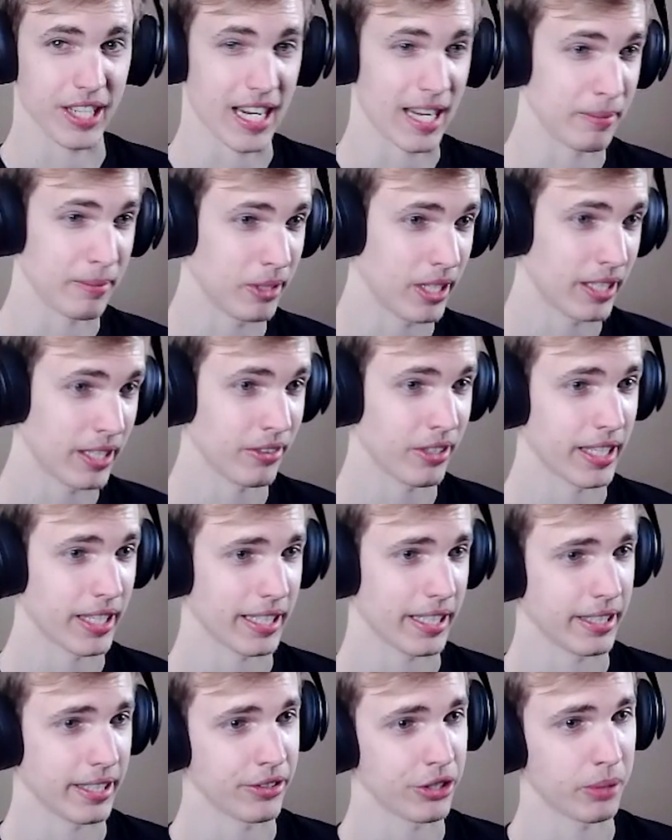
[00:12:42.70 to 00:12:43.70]
timeline,
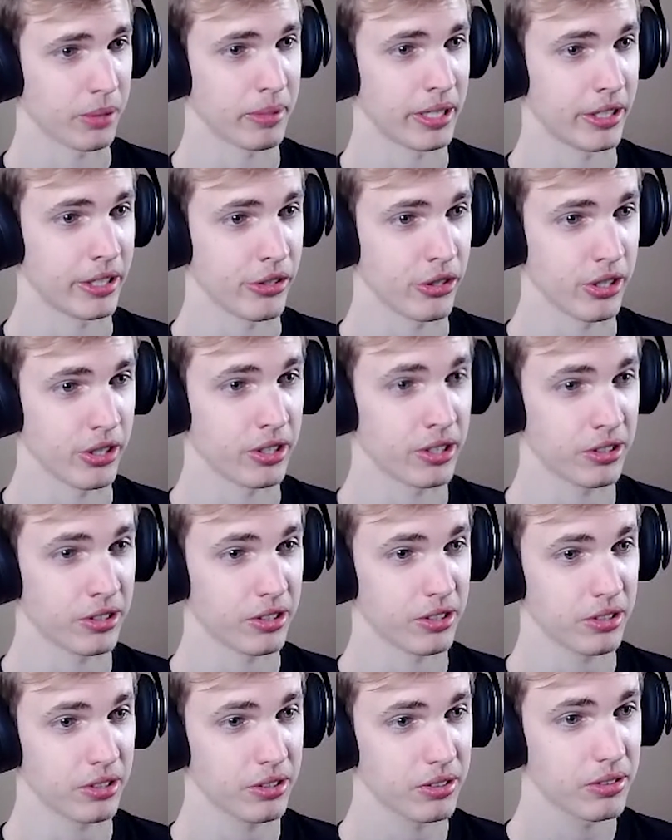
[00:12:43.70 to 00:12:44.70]
like in Terminator
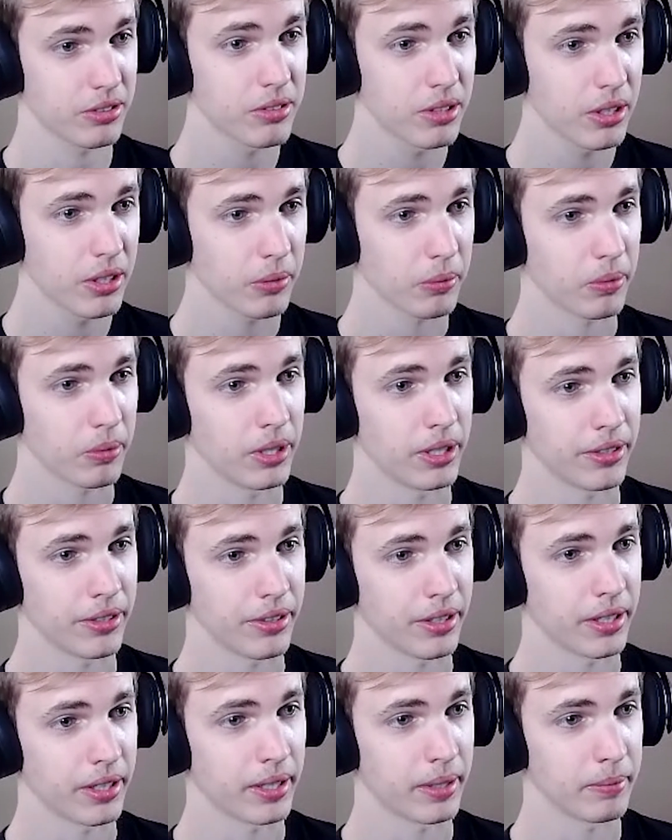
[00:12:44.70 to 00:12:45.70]
Genisys
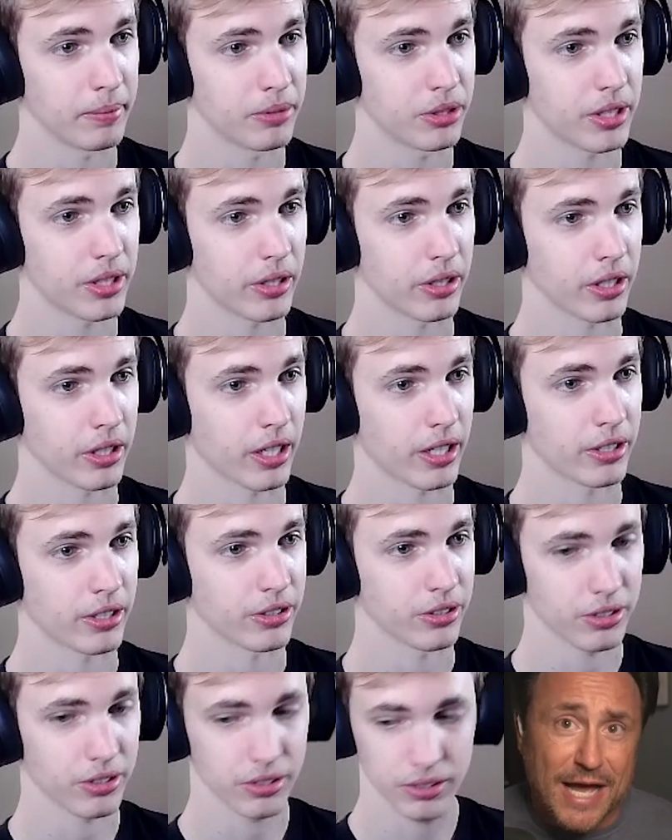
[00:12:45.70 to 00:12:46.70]
with um, Sarah
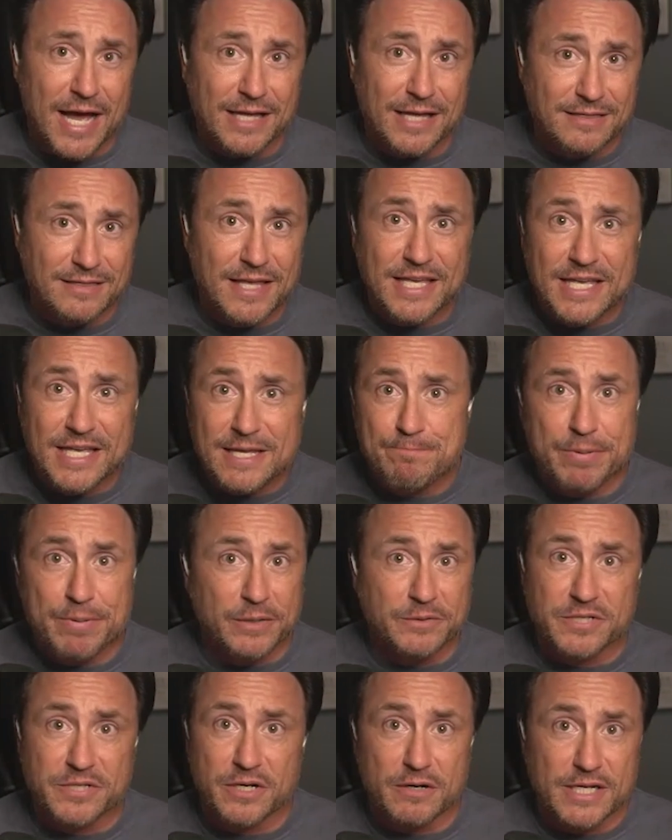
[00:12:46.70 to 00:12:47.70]
I, I, I think he
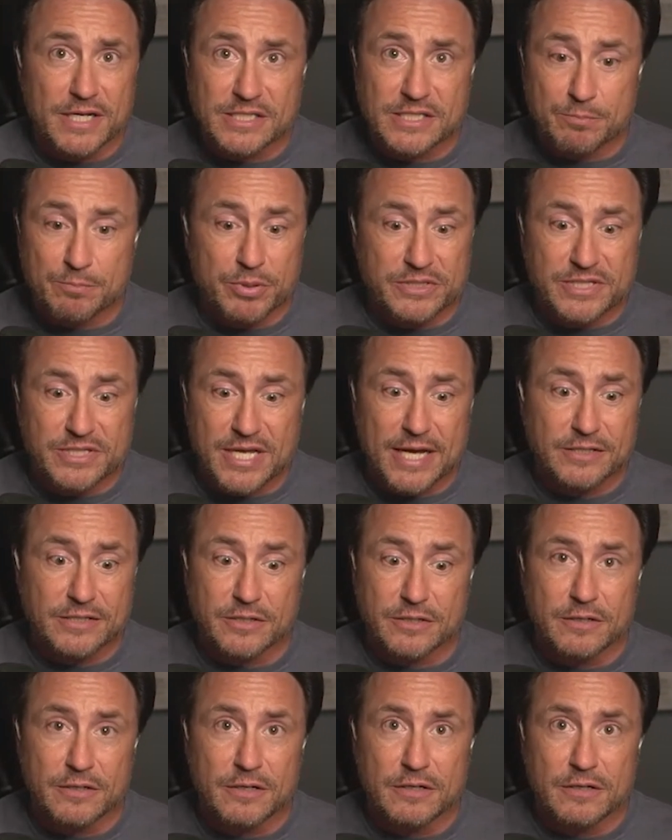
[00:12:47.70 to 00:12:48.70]
built her as a
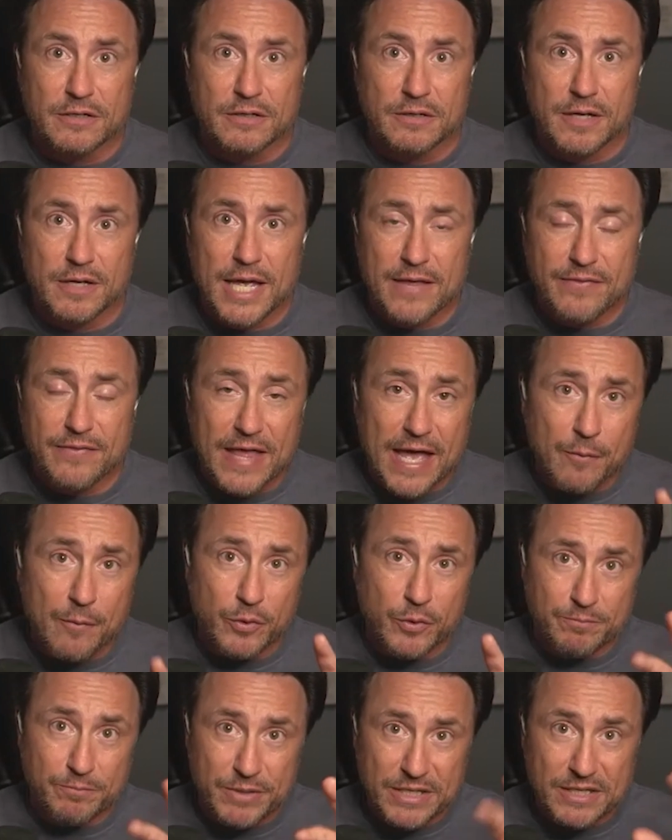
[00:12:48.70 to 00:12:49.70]
protector. Maybe. And that
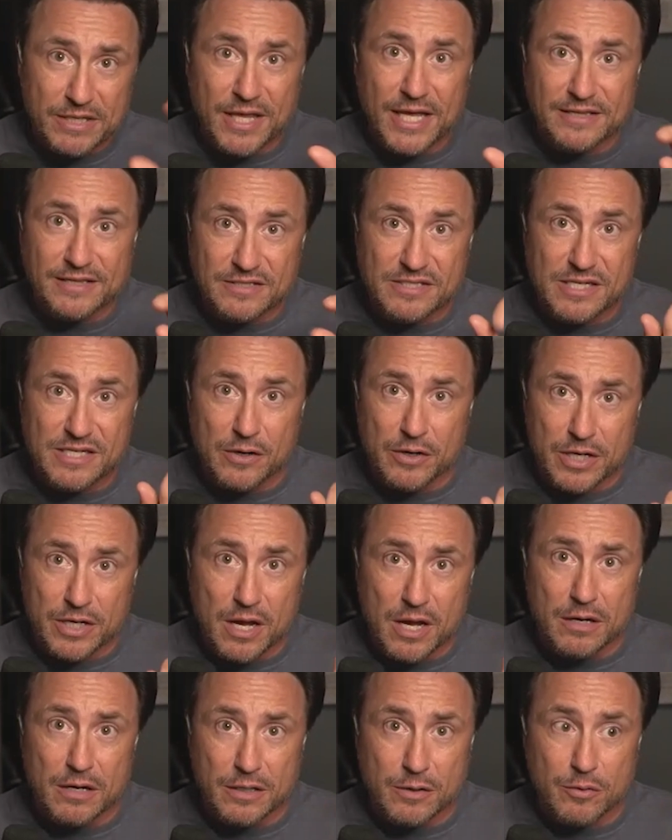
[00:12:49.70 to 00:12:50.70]
would be like the Sarah
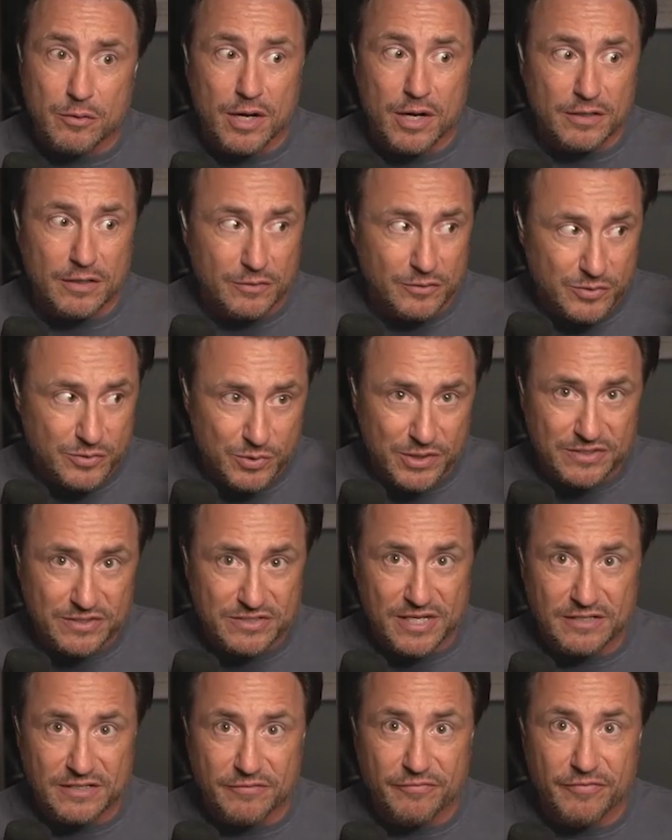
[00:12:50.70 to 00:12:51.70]
Connor Chronicles, where they
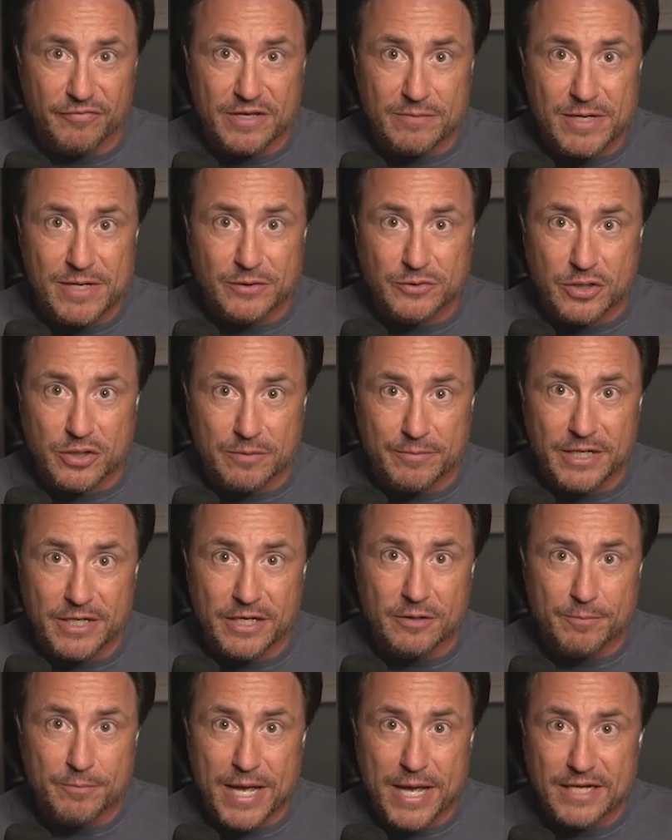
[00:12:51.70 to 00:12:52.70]
sent a female
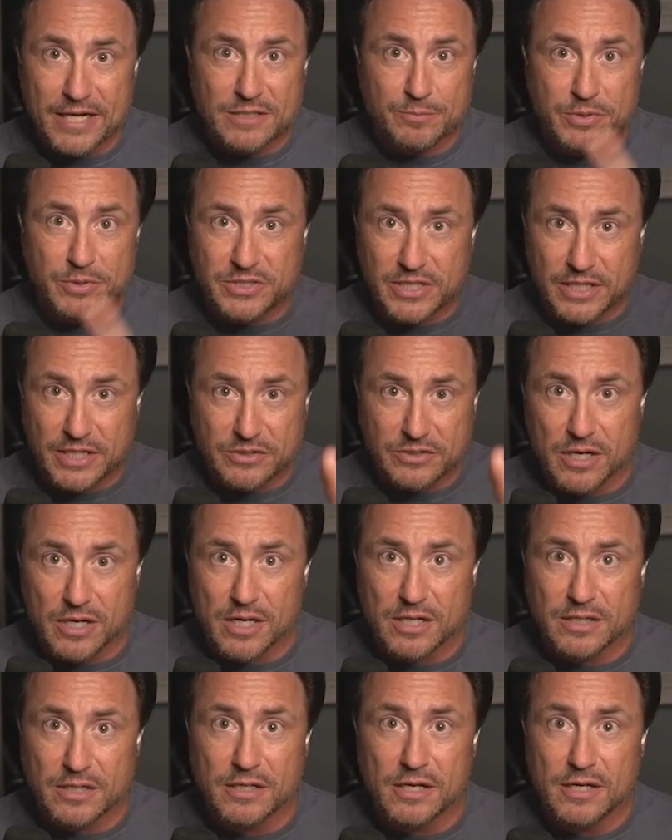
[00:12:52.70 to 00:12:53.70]
Terminator back to protect
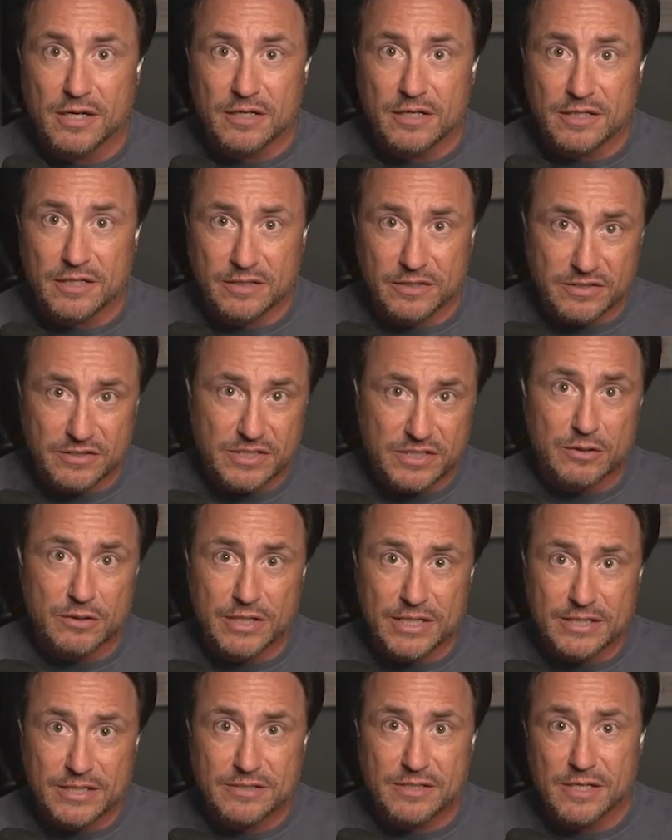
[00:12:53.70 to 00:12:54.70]
John in the
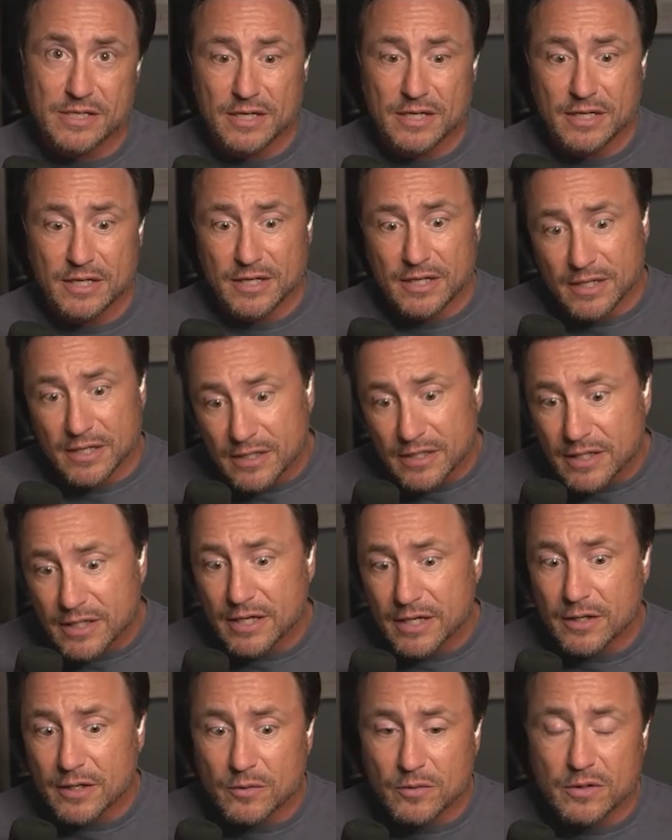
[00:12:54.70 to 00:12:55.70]
series. Mm. You
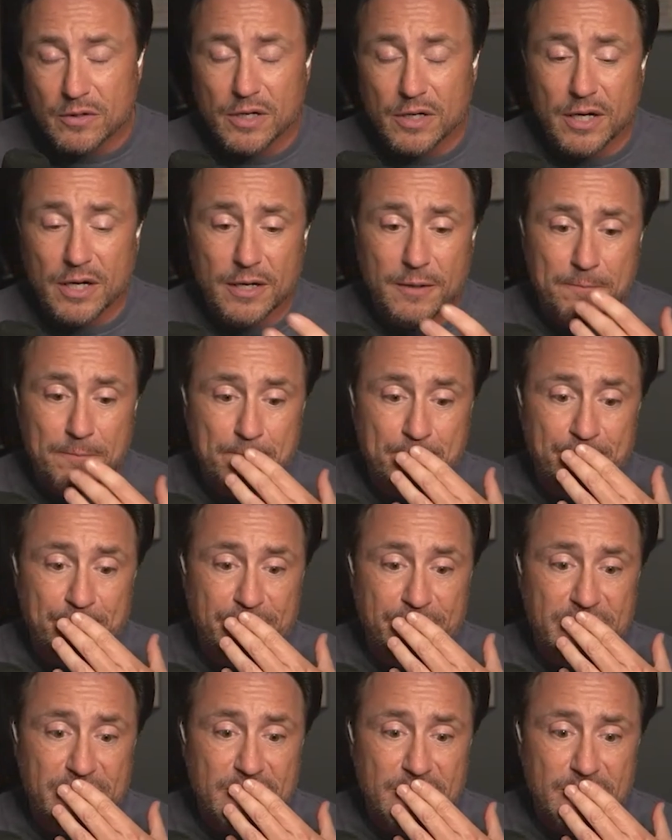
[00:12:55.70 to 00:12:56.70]
know, um,
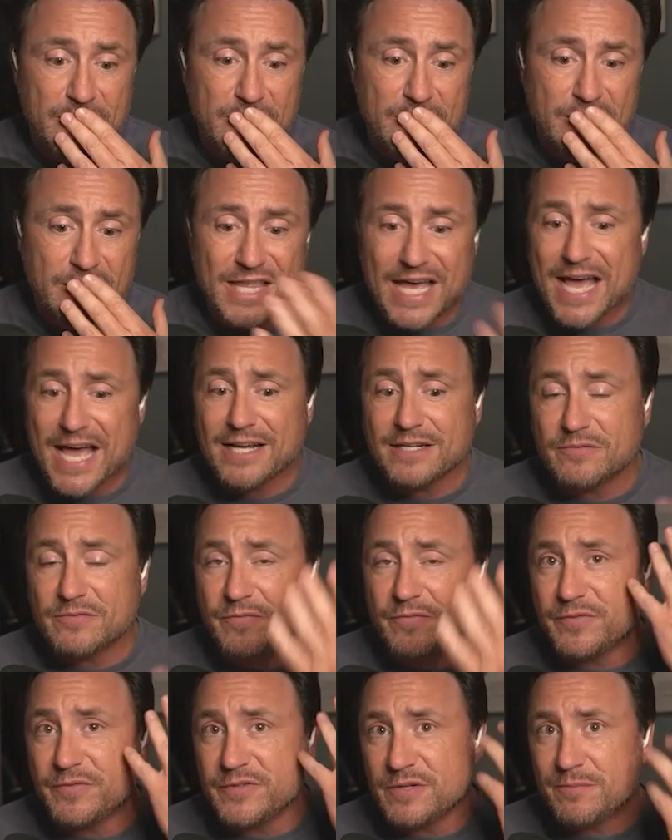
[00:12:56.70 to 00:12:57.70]
that
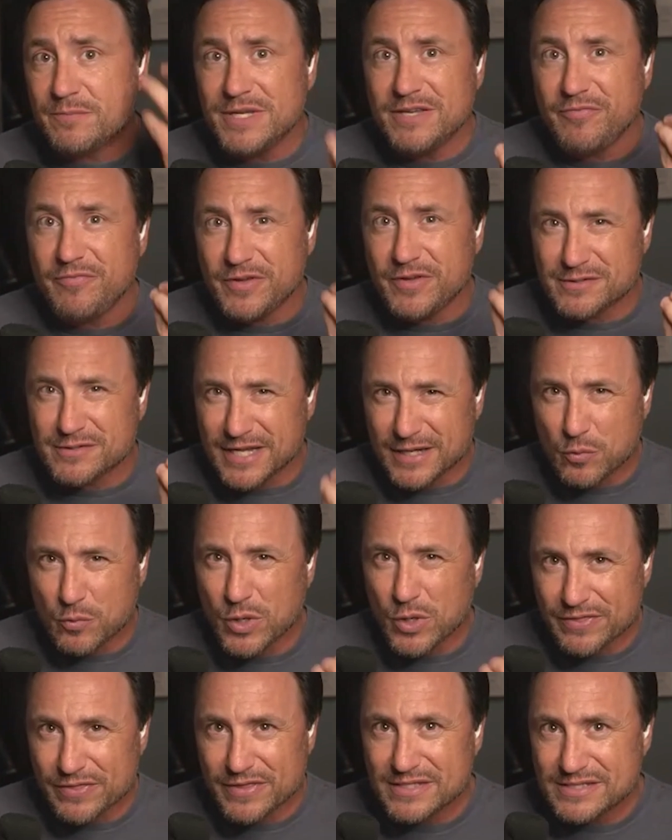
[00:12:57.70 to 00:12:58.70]
to me feels like
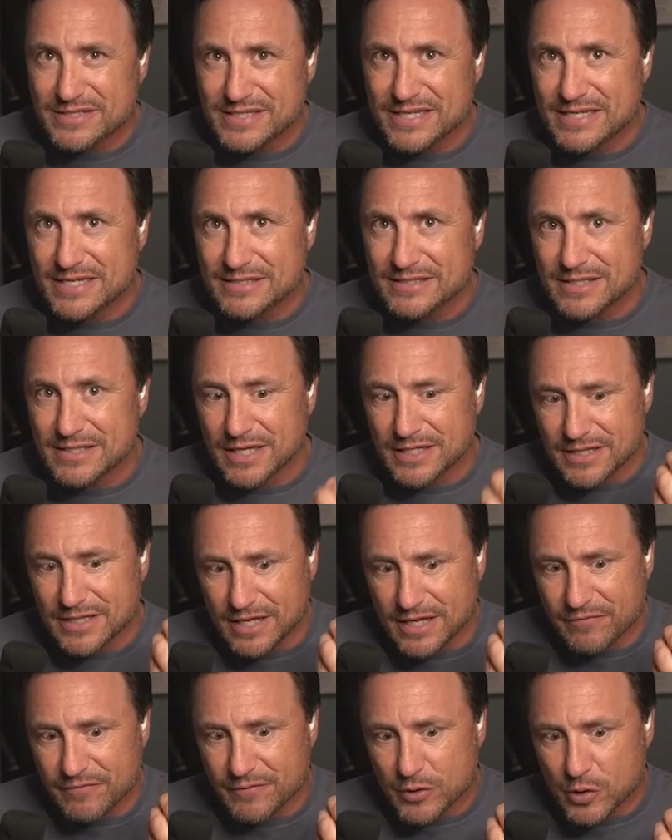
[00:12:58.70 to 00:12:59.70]
what this is like
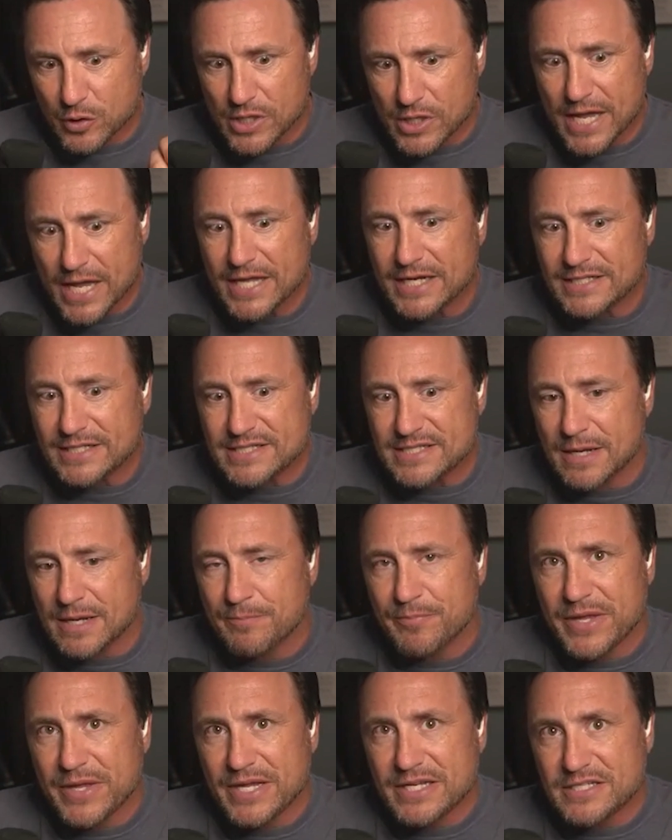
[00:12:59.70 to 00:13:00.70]
they've created
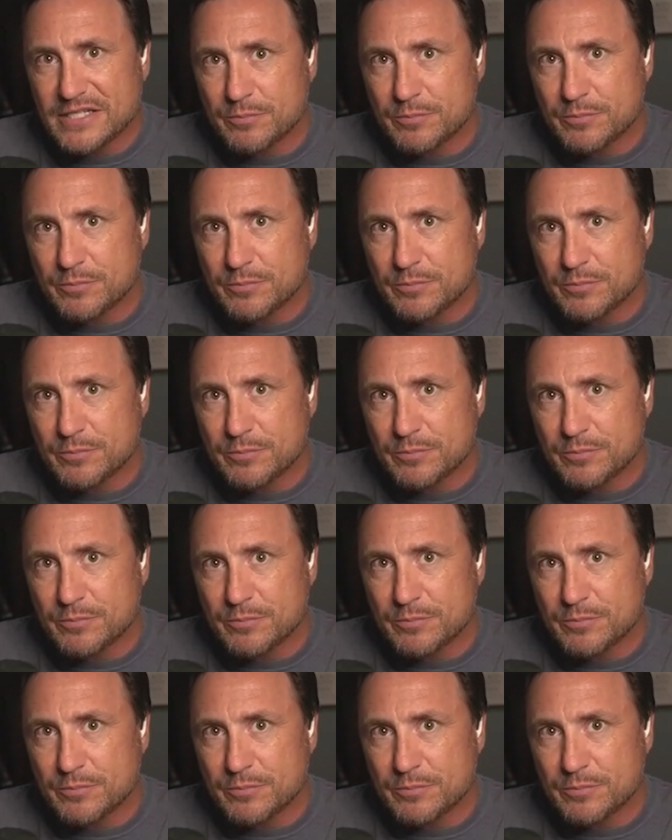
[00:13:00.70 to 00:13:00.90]
something to